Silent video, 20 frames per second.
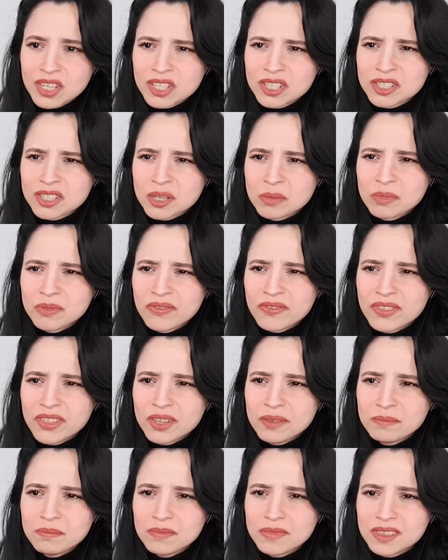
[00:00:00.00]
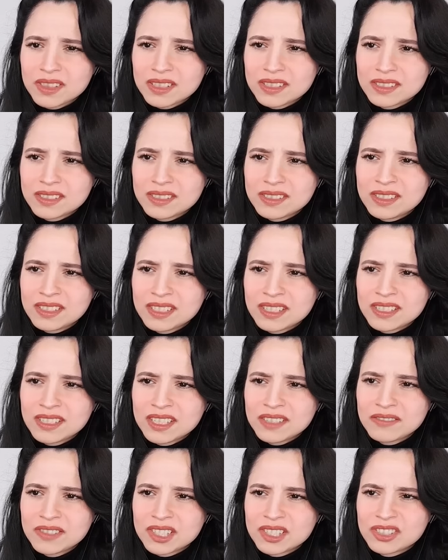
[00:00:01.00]
Some of them didn't
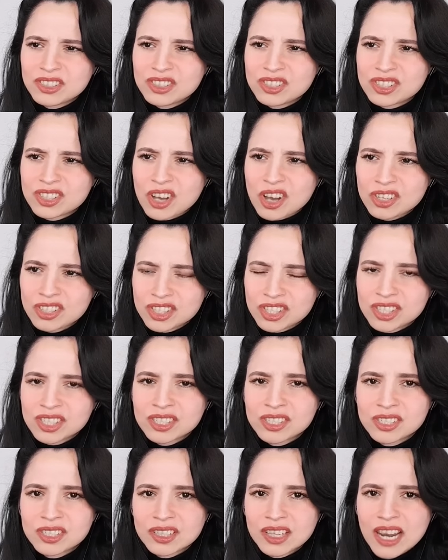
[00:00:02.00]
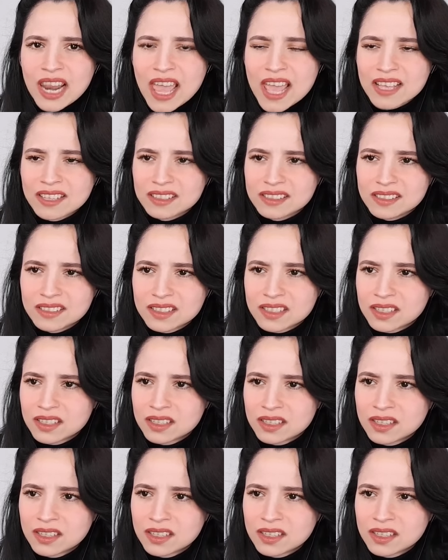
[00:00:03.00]
even touch land.